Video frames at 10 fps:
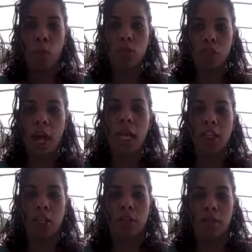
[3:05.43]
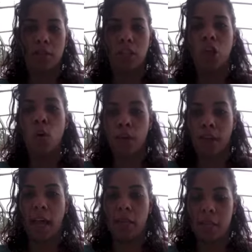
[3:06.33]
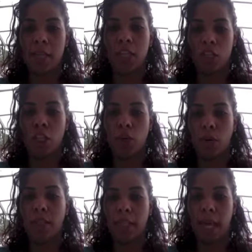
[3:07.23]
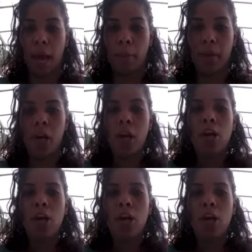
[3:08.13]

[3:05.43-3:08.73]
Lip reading: changed the tone of the game is essentially what did happen.